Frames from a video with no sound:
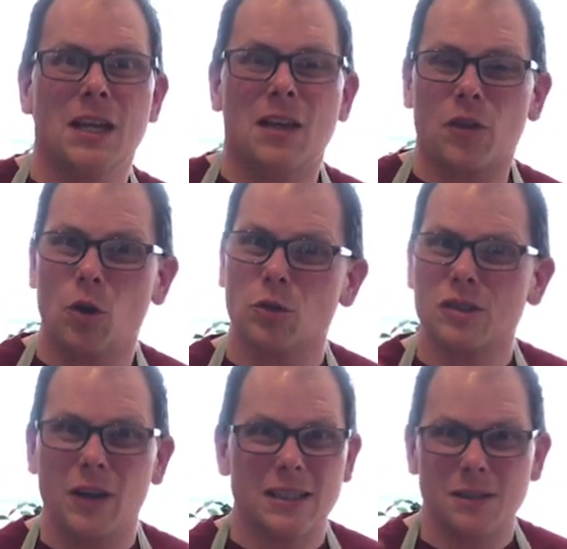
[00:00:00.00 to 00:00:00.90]
the
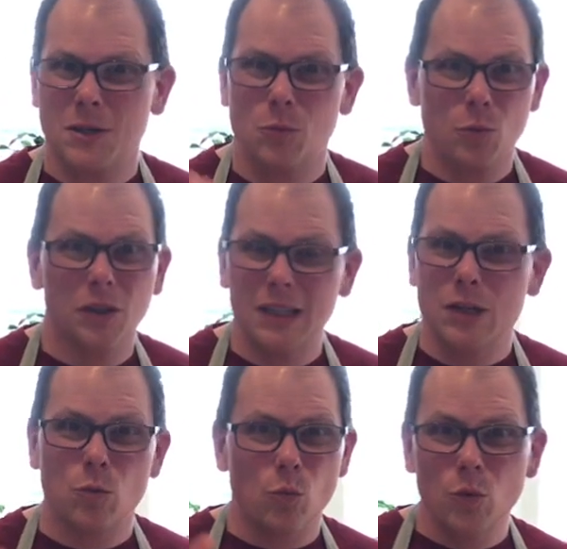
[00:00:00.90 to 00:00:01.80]
coleslaw has to be
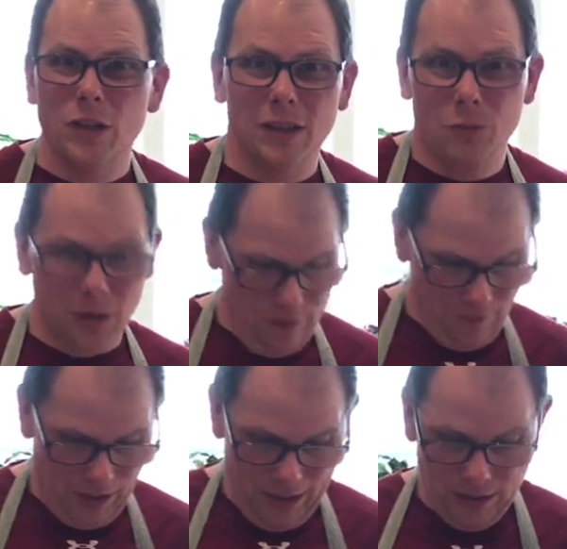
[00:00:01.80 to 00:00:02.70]
really, really, really
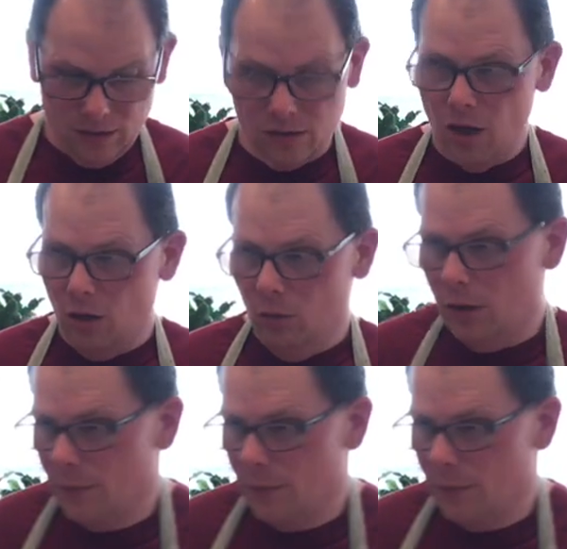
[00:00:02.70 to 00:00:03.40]
fine. So I'm